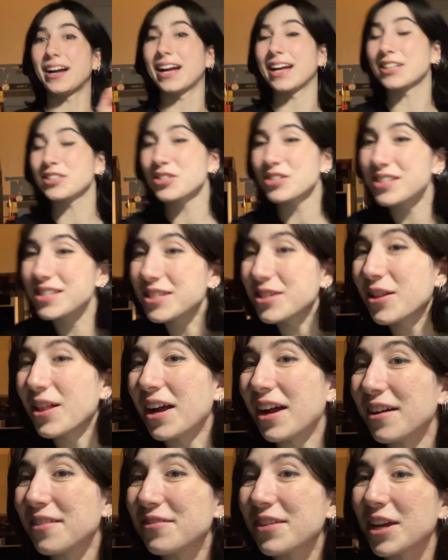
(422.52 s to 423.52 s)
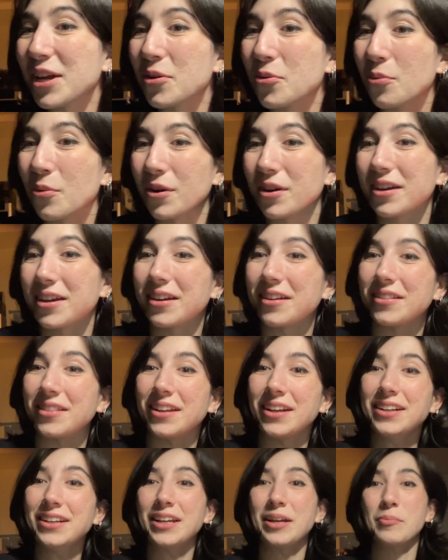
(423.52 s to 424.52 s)
I actually still have a working
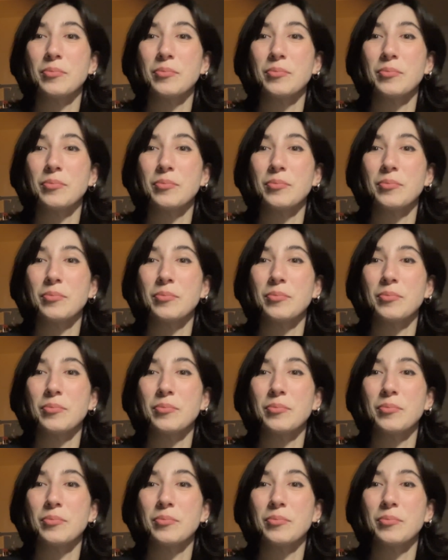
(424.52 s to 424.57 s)
lightning